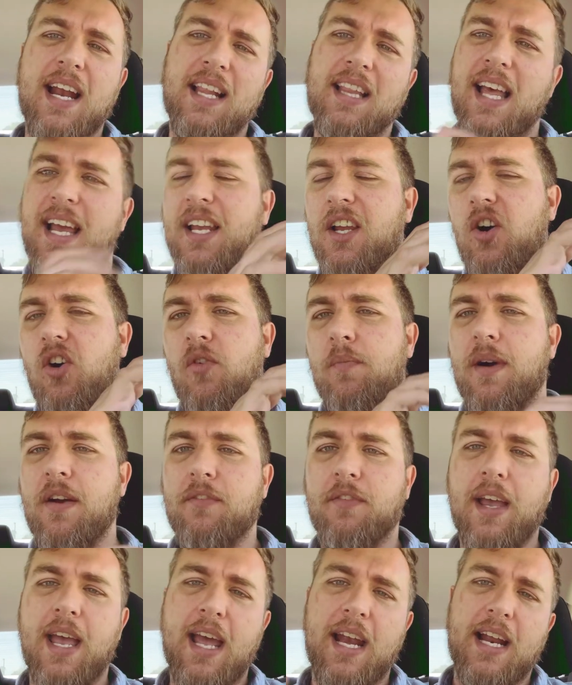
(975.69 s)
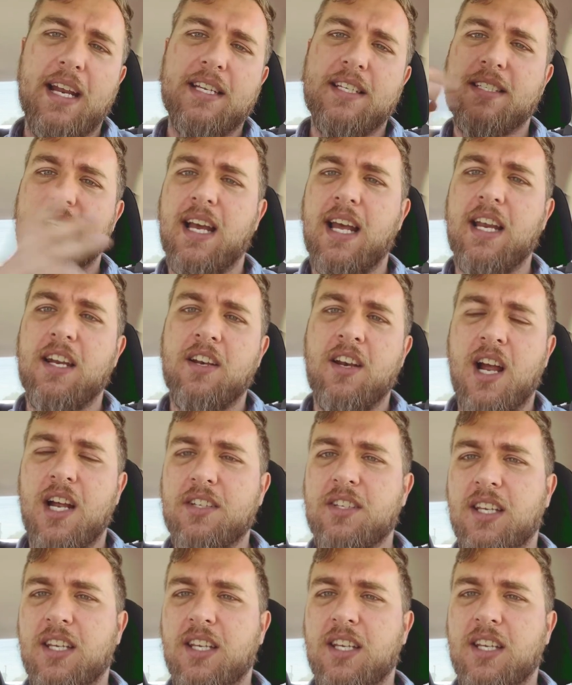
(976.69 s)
I let go of my van. I decided not